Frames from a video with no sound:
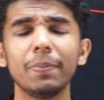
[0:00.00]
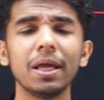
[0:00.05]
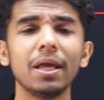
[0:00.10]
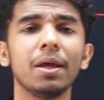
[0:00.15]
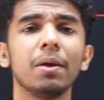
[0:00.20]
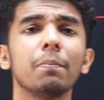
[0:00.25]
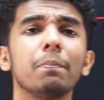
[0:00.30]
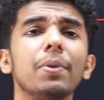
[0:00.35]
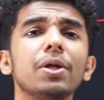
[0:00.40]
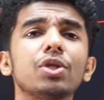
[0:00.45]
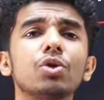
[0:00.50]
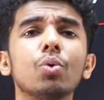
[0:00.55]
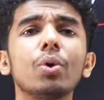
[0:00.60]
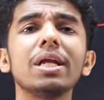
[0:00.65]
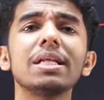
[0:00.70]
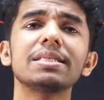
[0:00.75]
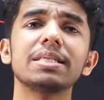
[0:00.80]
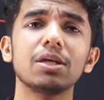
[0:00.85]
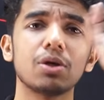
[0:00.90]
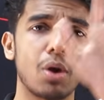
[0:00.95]
be
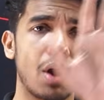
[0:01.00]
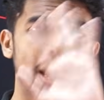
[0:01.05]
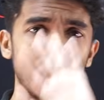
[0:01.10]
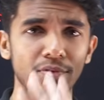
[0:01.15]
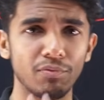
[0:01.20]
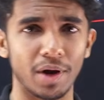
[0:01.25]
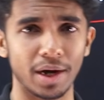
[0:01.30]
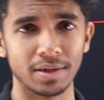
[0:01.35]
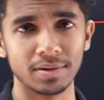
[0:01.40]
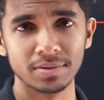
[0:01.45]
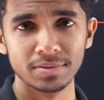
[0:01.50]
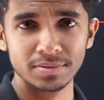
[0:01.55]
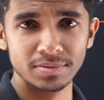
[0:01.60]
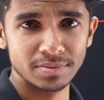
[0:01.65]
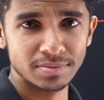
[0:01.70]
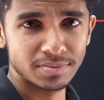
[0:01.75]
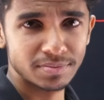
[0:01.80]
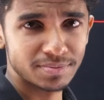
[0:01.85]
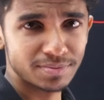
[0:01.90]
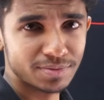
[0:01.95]
between 0 and 1.
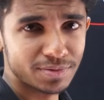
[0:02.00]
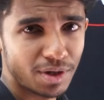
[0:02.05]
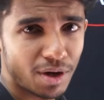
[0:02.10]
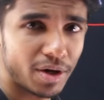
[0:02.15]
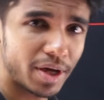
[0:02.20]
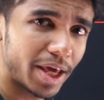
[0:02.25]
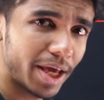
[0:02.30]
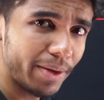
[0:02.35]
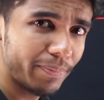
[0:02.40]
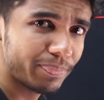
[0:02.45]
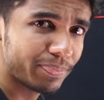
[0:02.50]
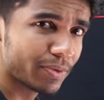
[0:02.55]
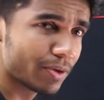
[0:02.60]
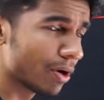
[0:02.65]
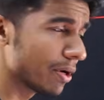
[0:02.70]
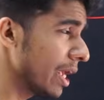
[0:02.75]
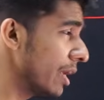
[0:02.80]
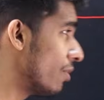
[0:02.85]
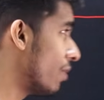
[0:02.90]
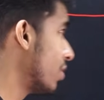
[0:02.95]
Okay,
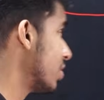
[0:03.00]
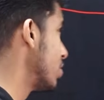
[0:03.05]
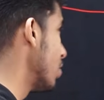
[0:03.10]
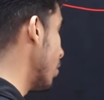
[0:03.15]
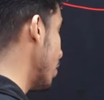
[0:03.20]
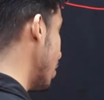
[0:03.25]
so